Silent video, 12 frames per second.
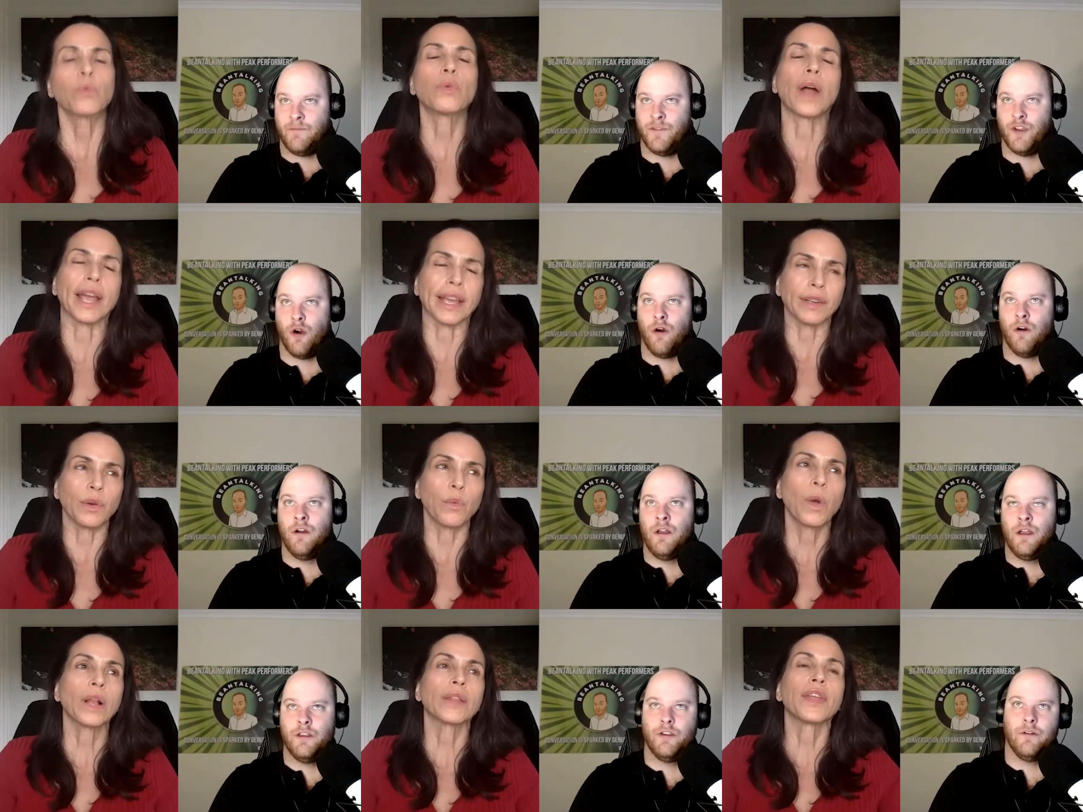Speaker 1: right. Well,
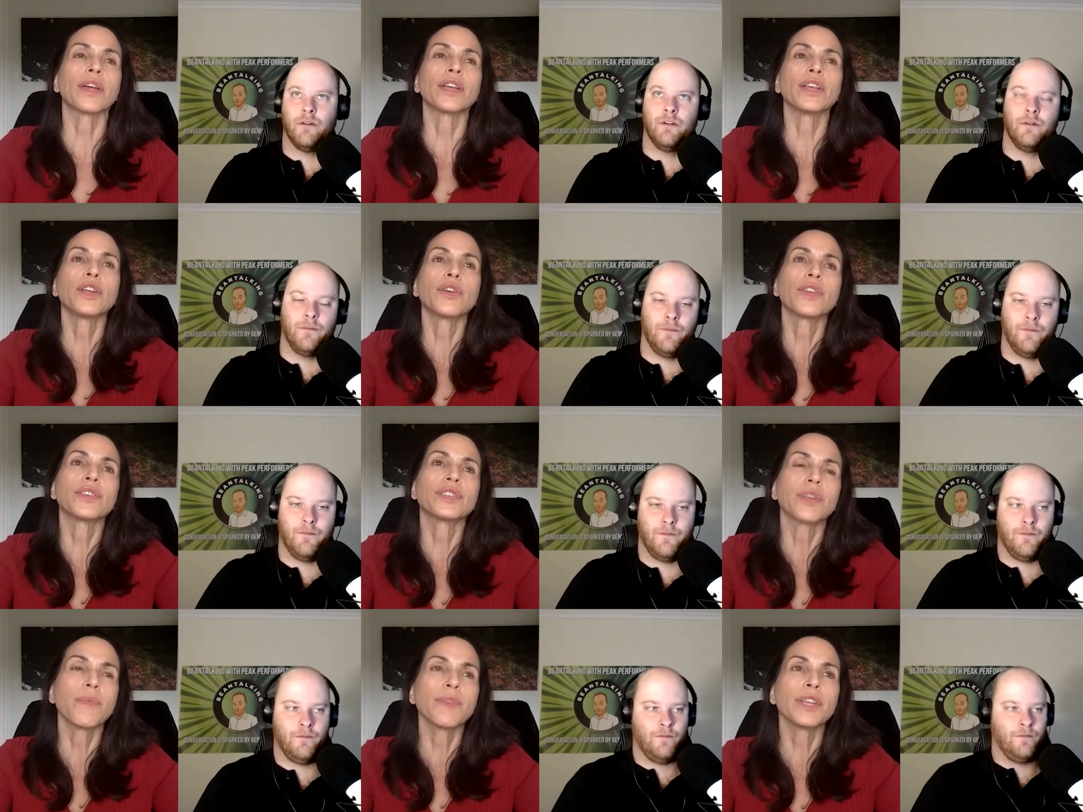there's
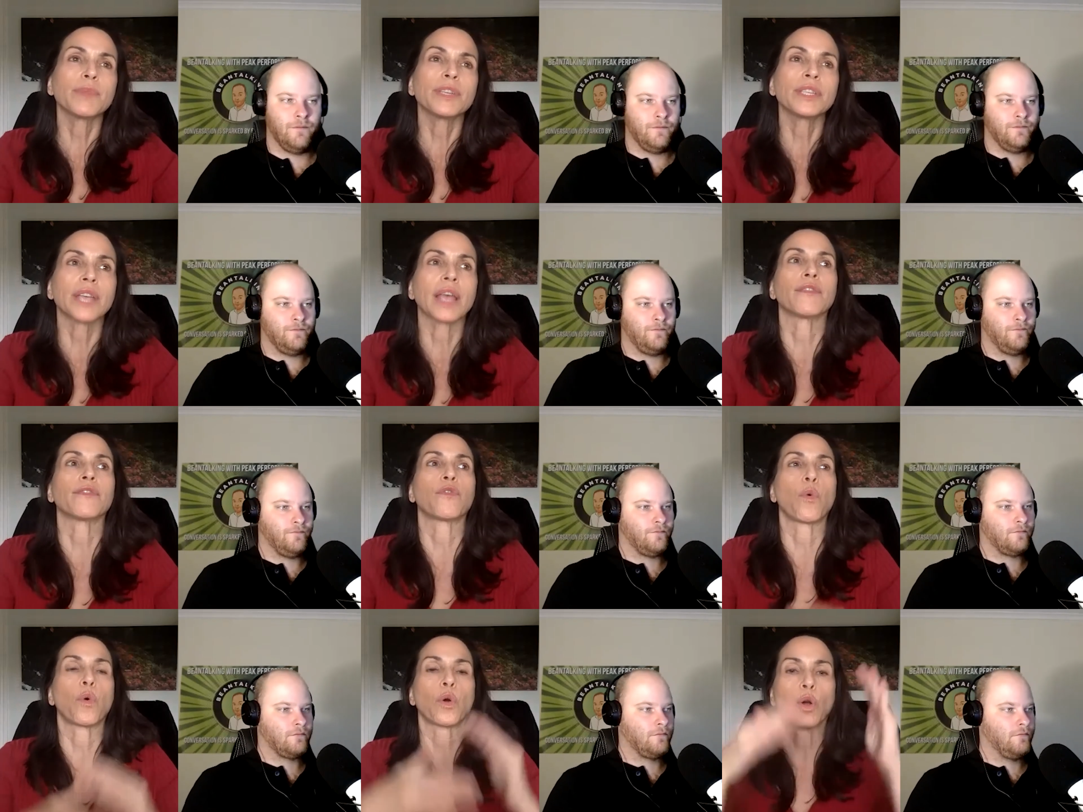something to be said
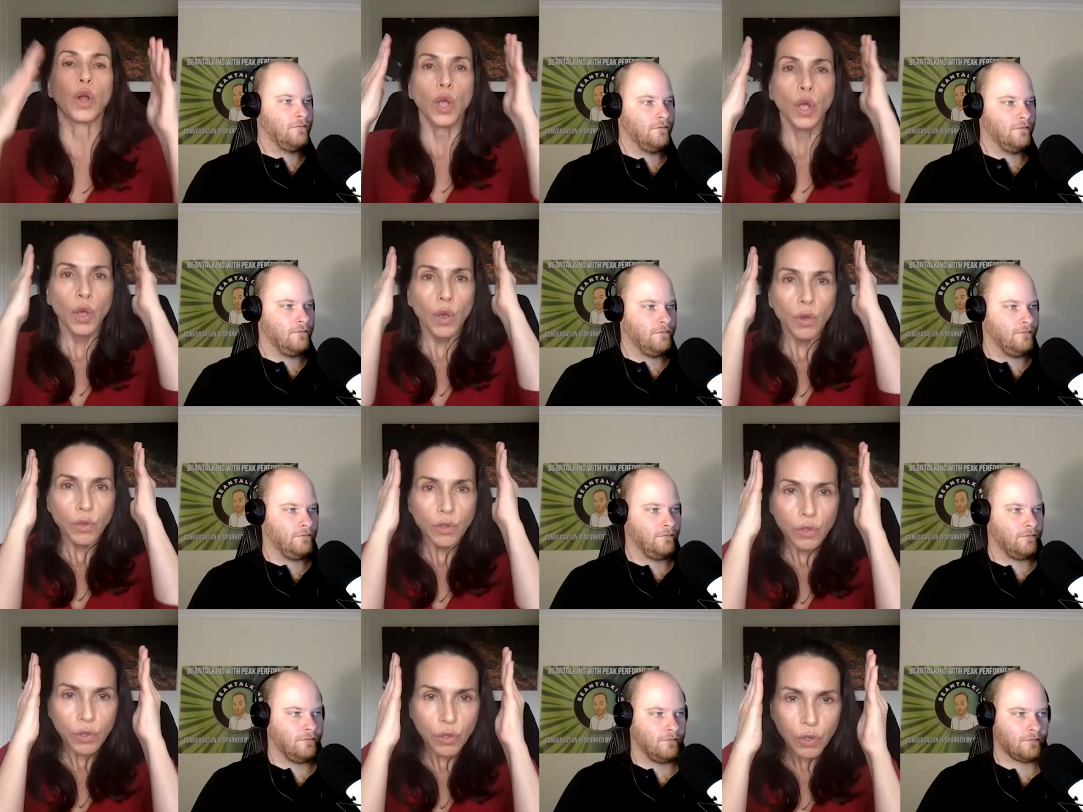for
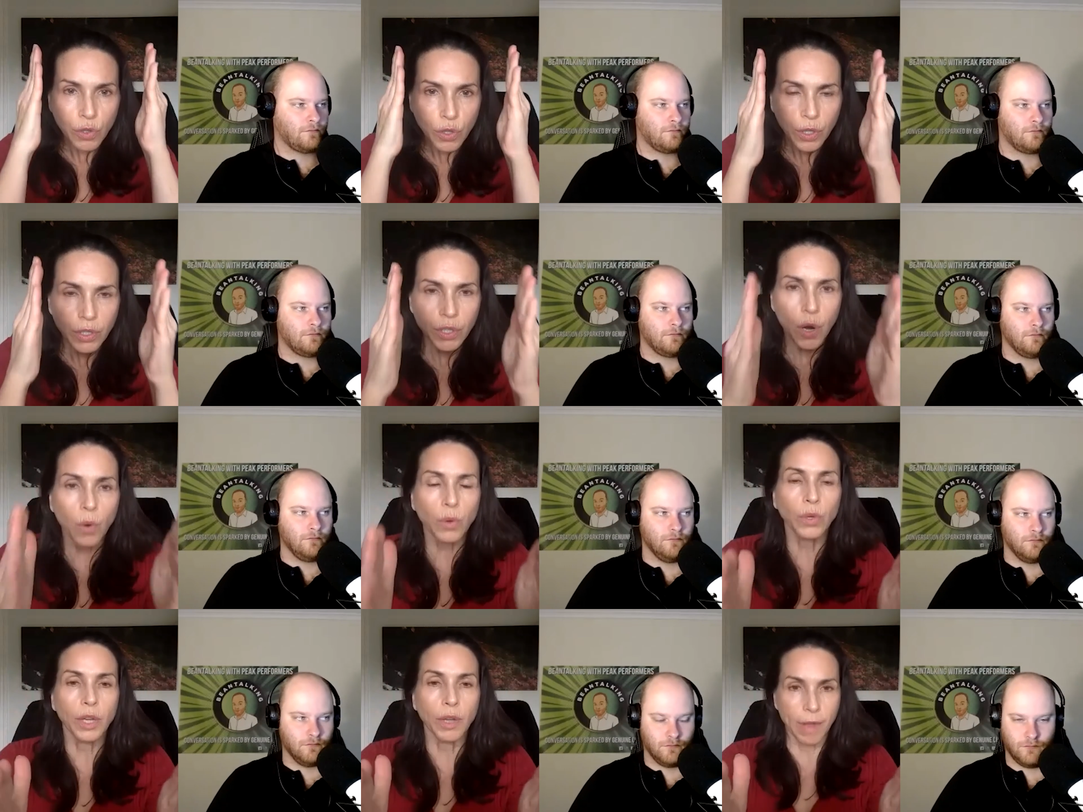total
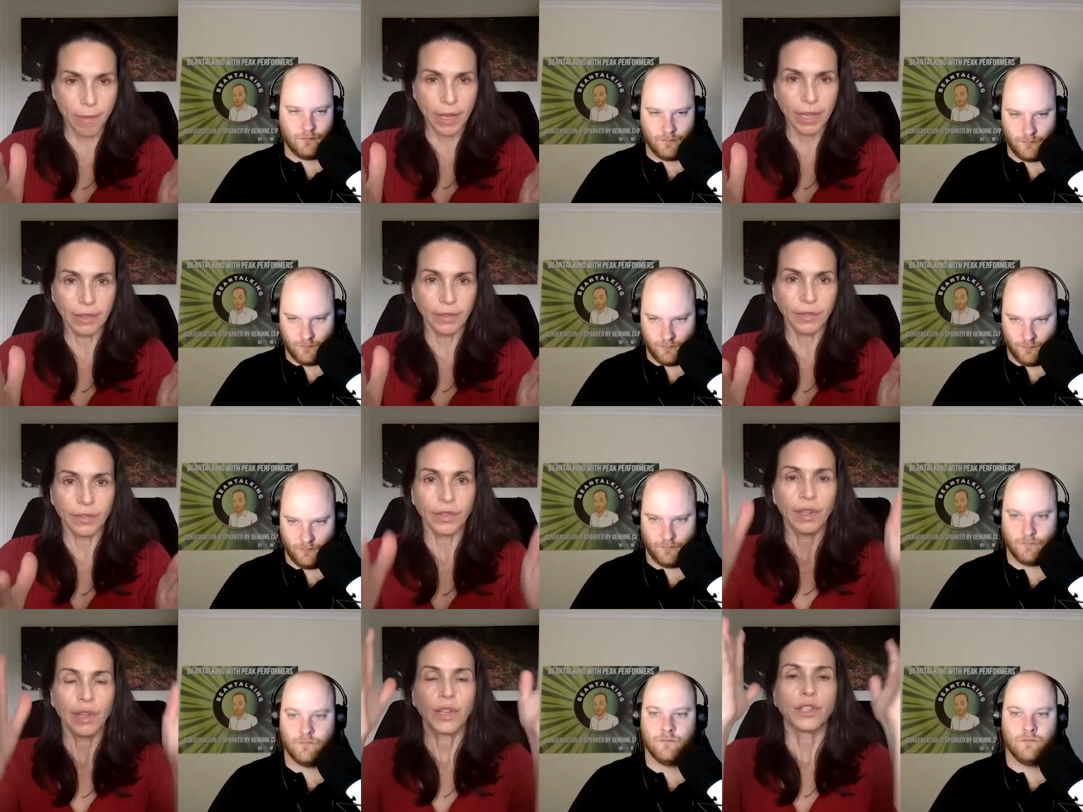commitment,
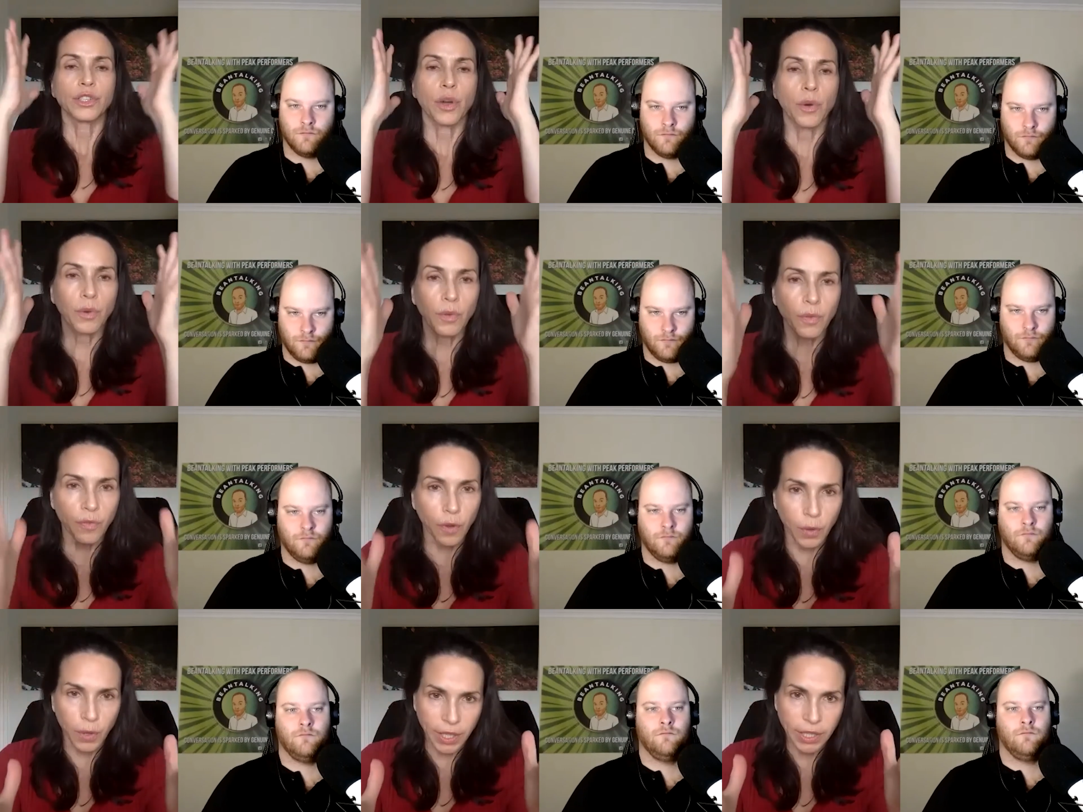total
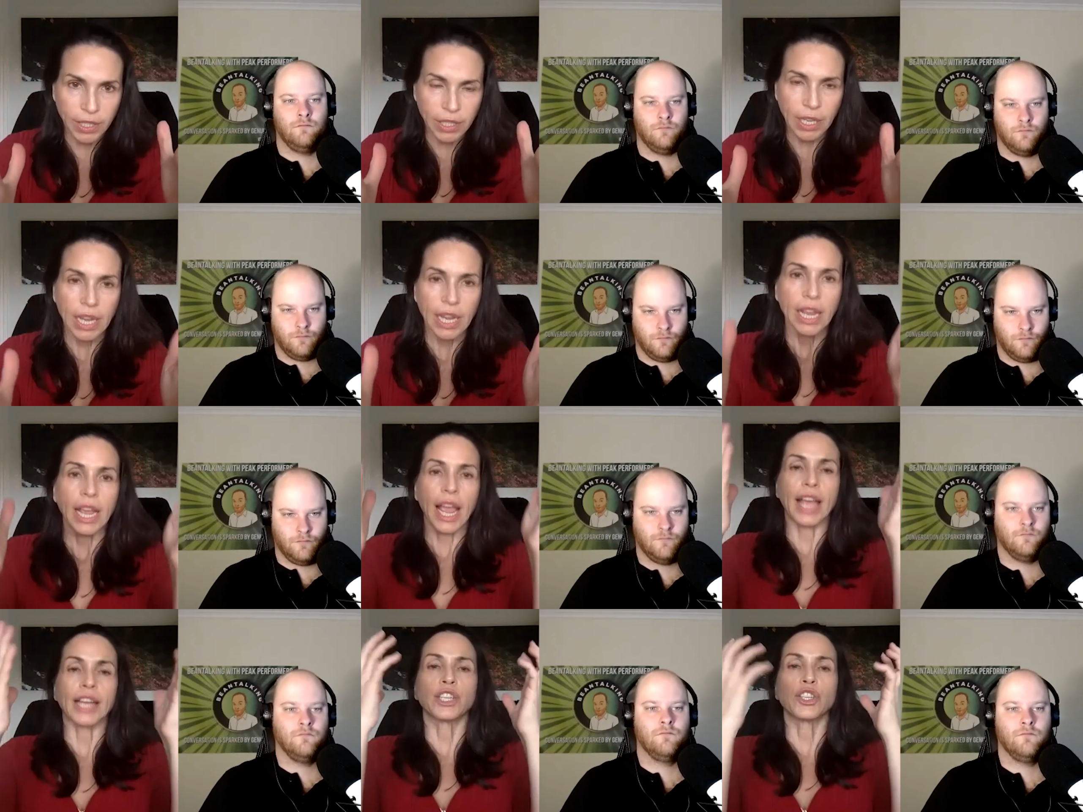focus,
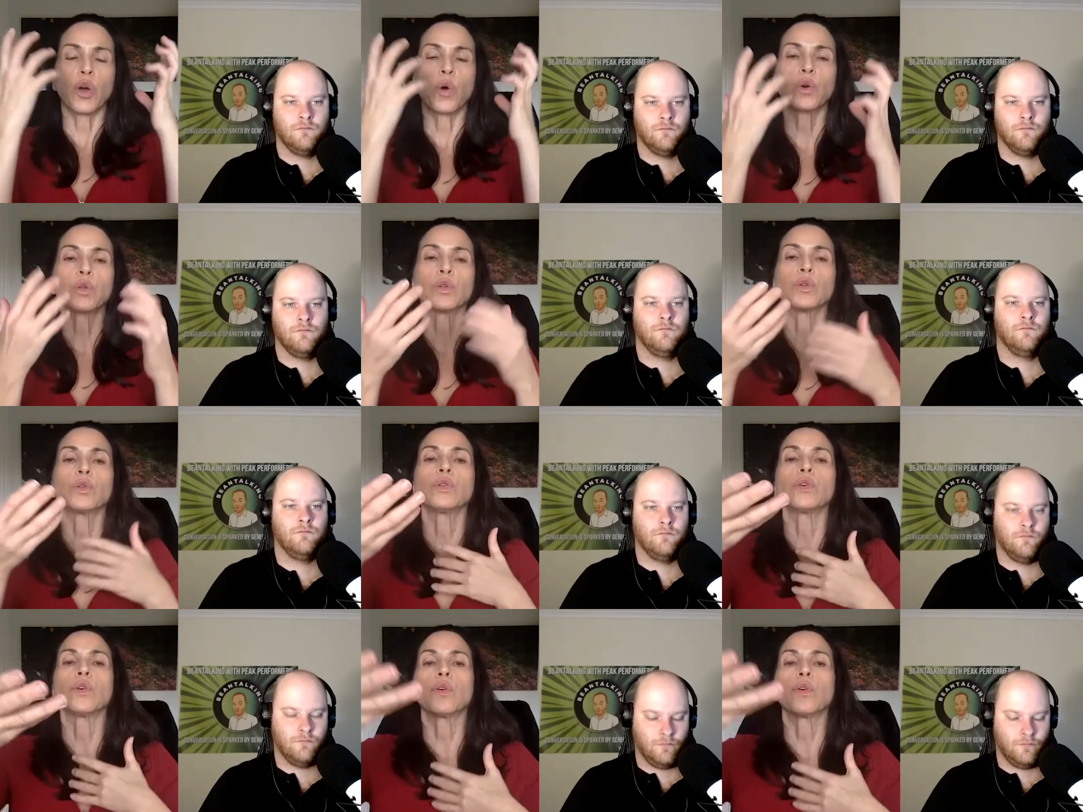and total